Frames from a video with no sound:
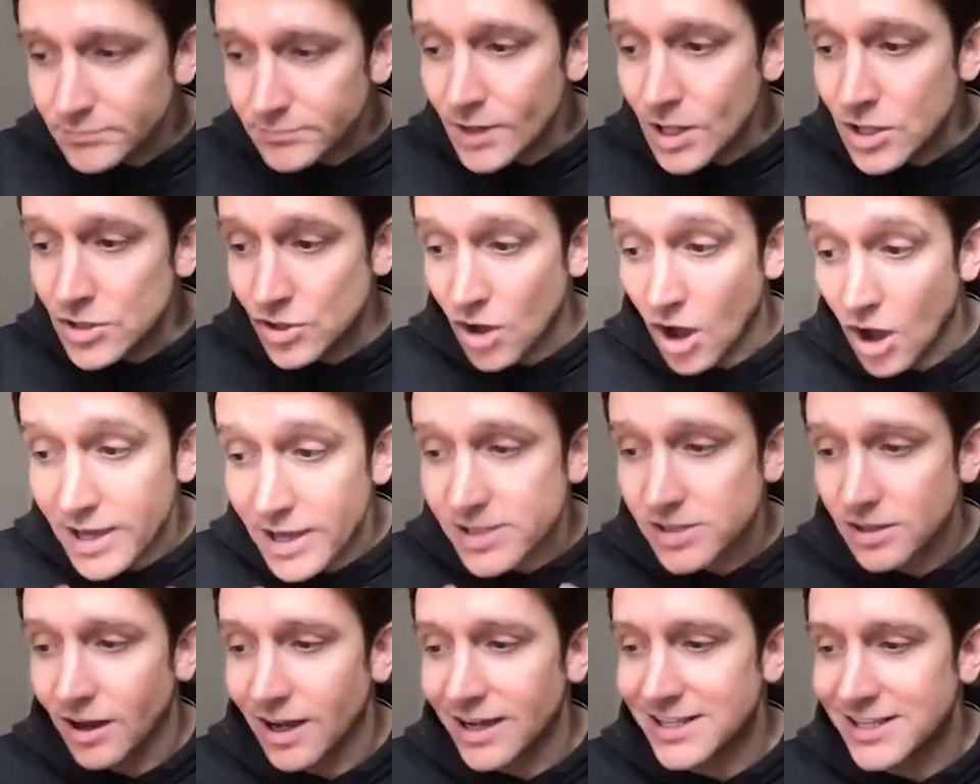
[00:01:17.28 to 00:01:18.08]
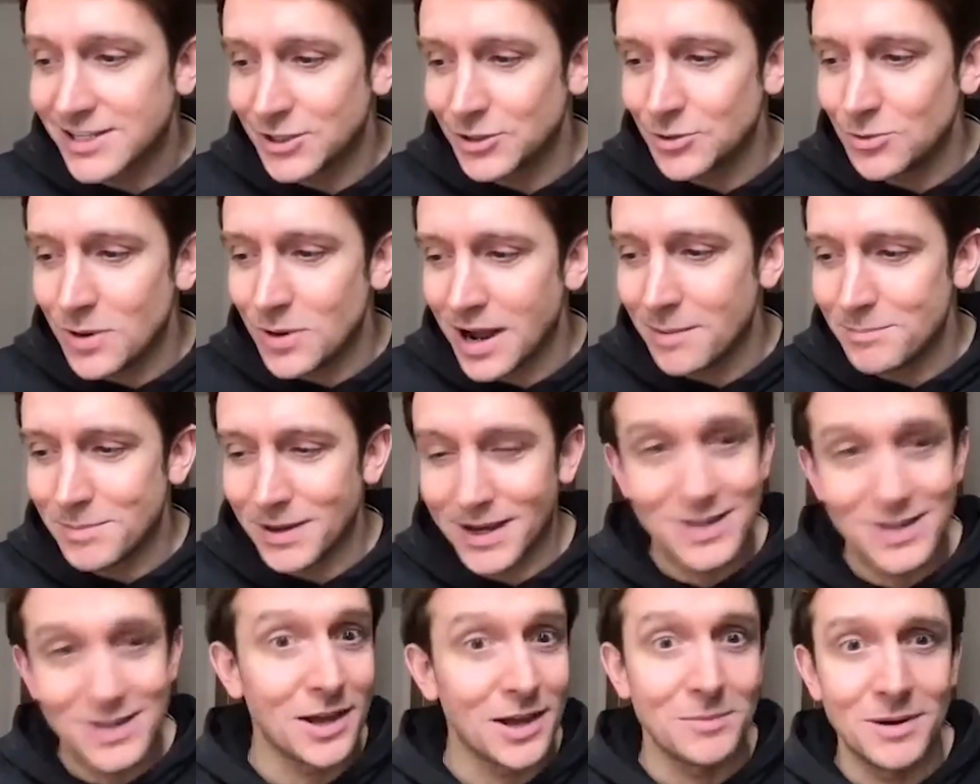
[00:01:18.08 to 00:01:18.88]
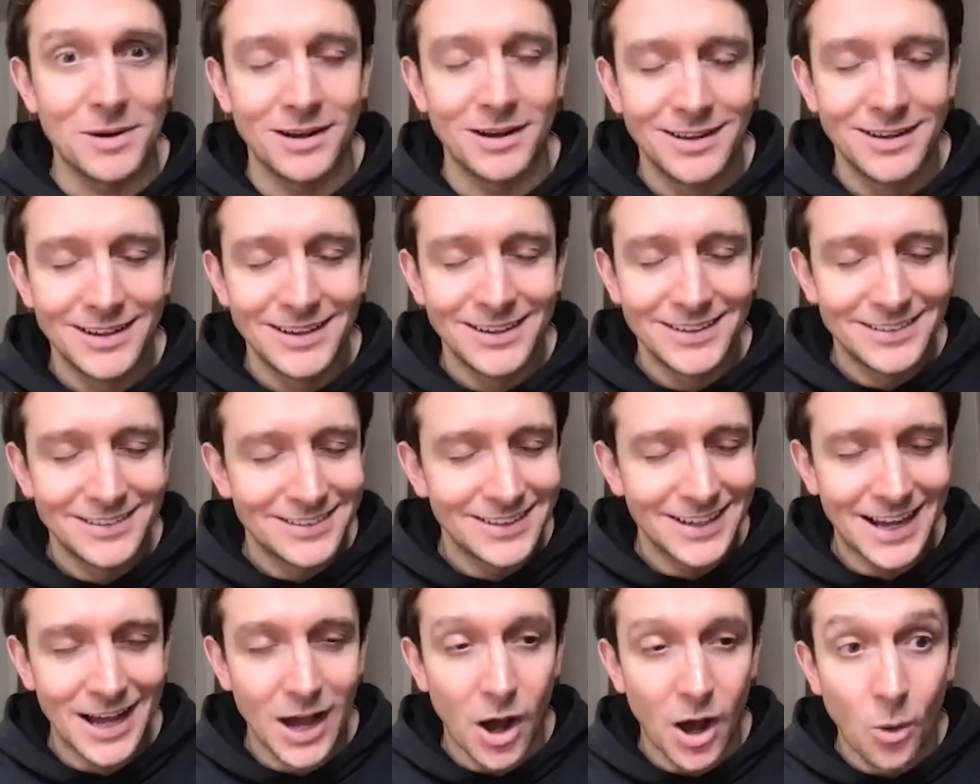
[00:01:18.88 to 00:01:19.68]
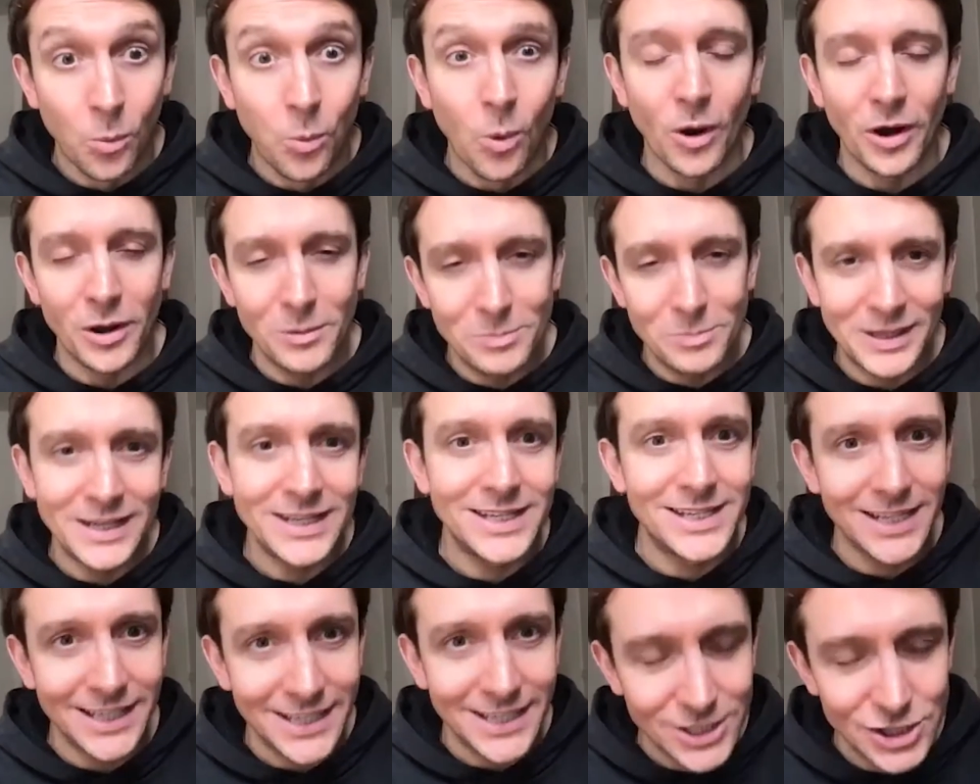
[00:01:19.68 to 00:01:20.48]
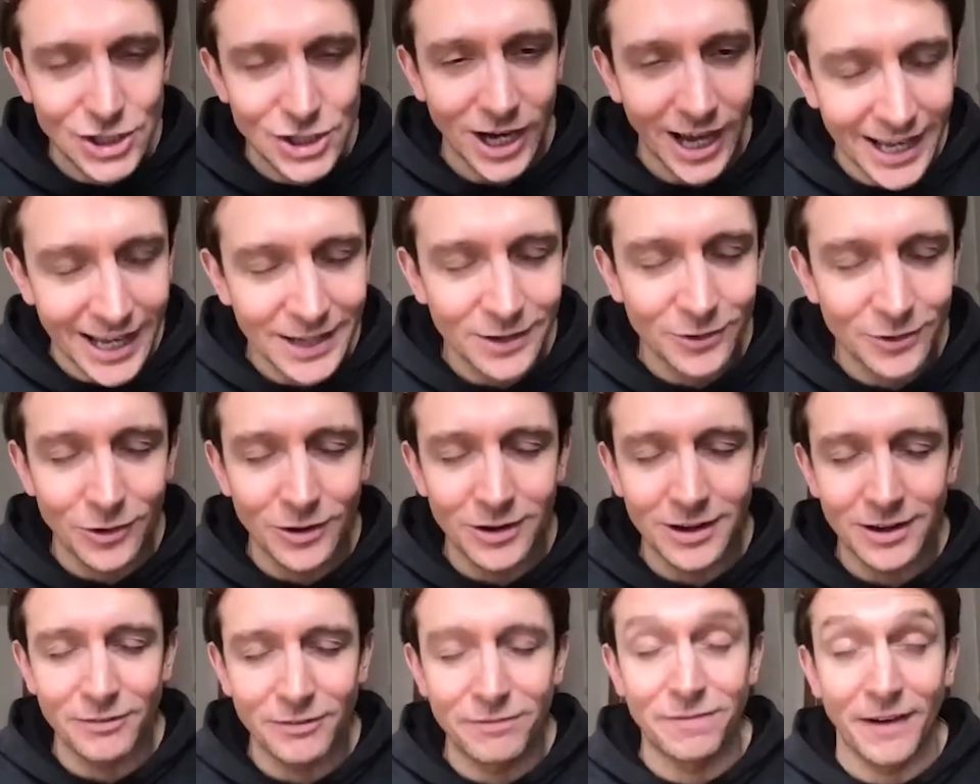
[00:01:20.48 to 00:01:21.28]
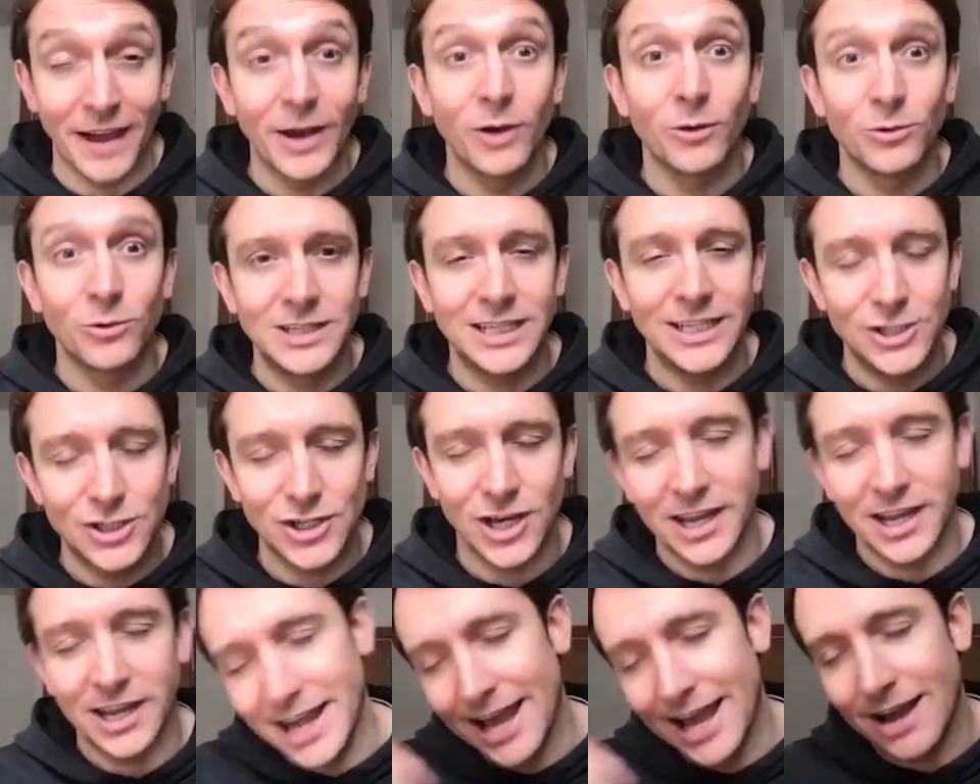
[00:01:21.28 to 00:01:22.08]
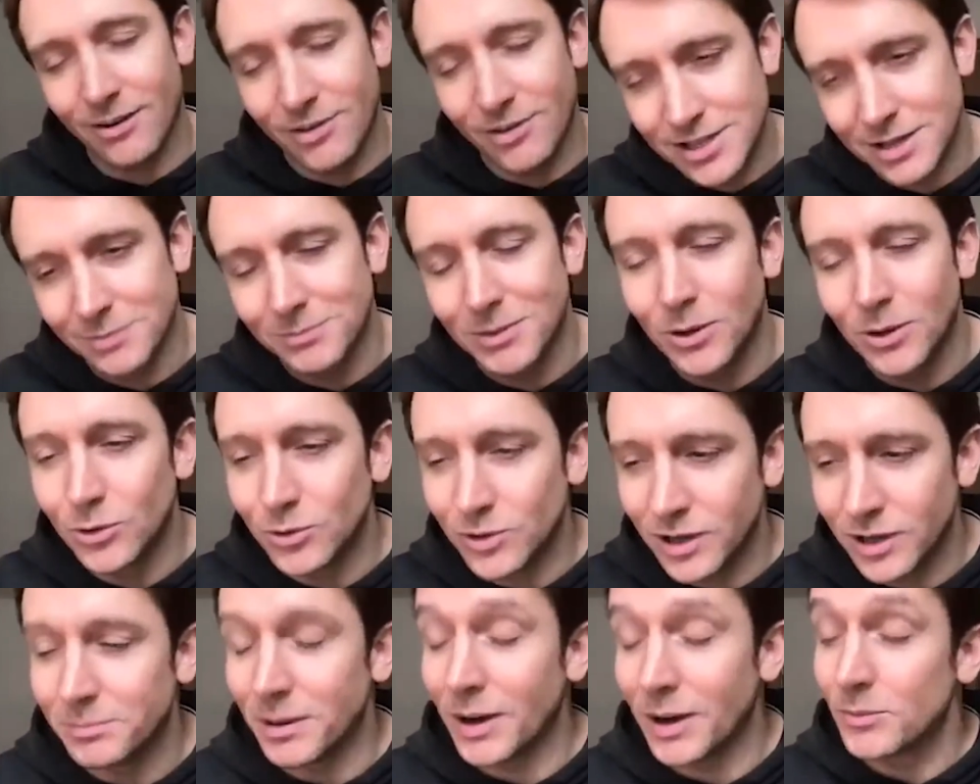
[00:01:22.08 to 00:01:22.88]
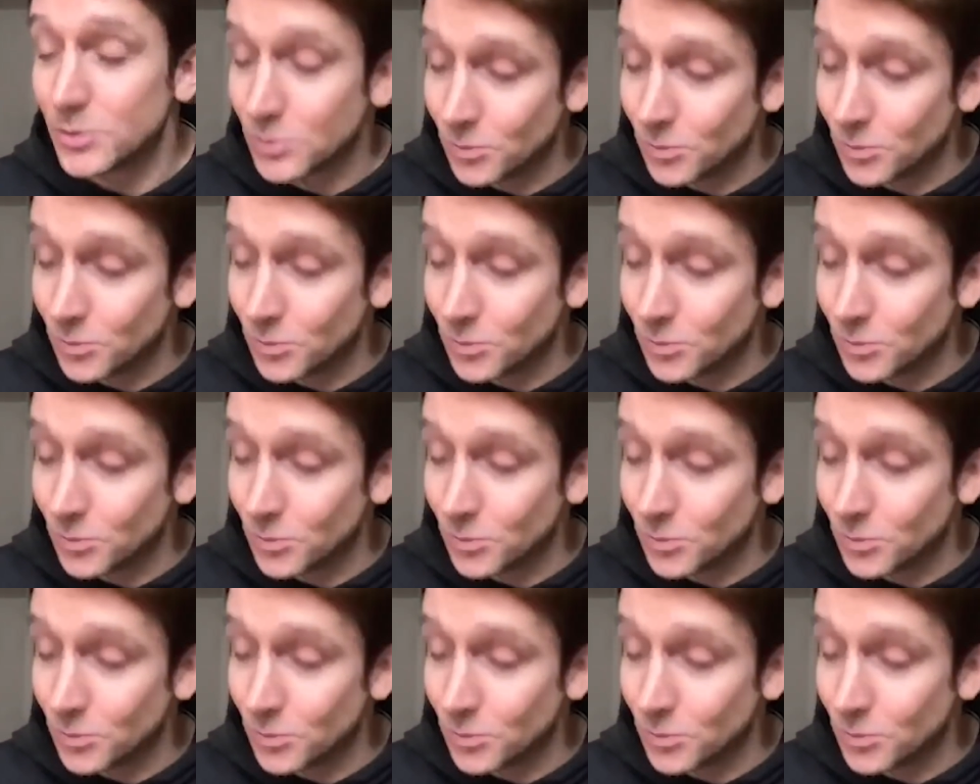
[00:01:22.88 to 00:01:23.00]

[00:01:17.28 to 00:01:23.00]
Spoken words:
So I started to, because I'm a wannabe DJ, or a failed DJ now because I'm older, but I was a